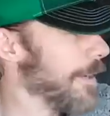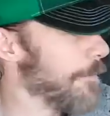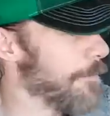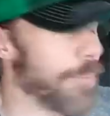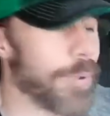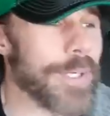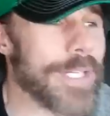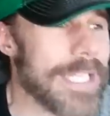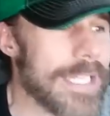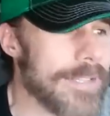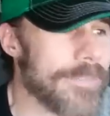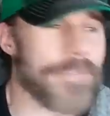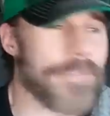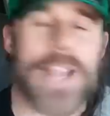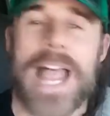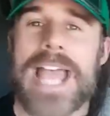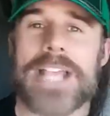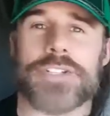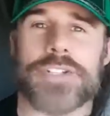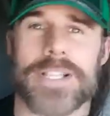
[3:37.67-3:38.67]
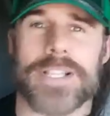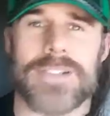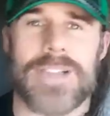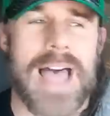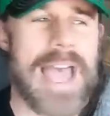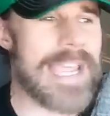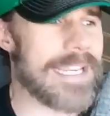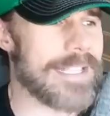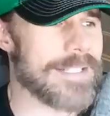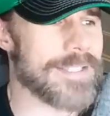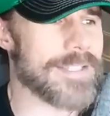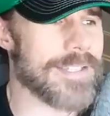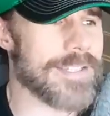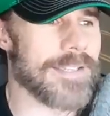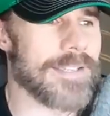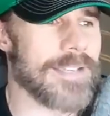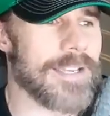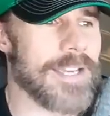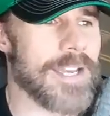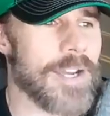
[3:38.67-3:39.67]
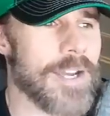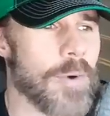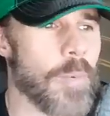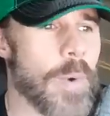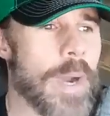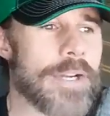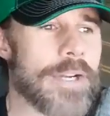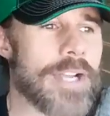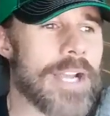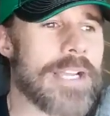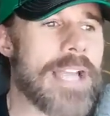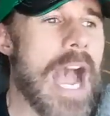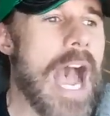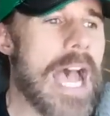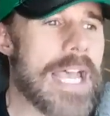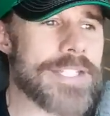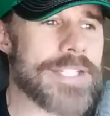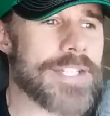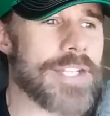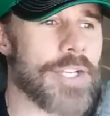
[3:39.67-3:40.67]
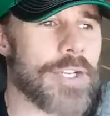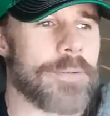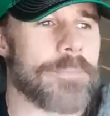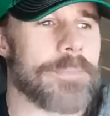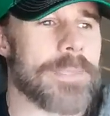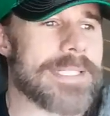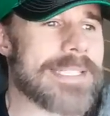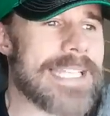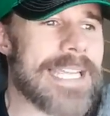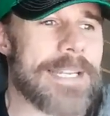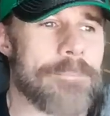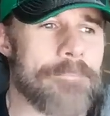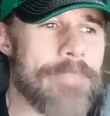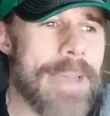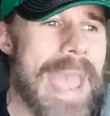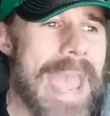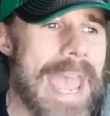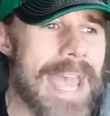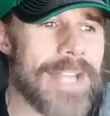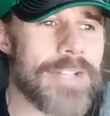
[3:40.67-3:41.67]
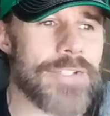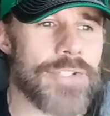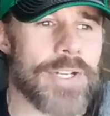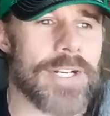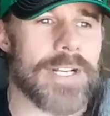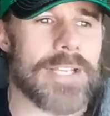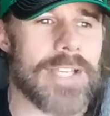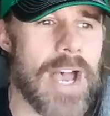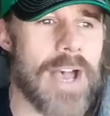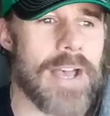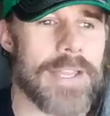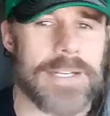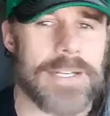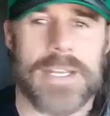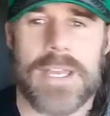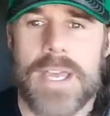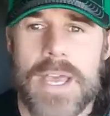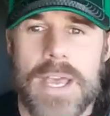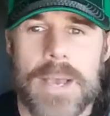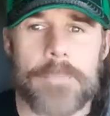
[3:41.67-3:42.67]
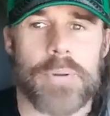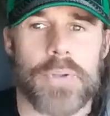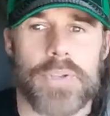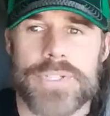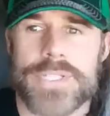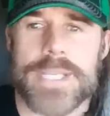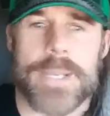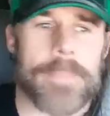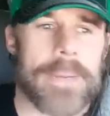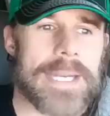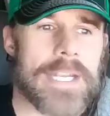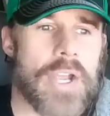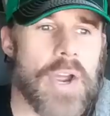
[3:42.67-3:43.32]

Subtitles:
pretty flashing lights, wearing a costume, a tin badge, and a gun, pulls somebody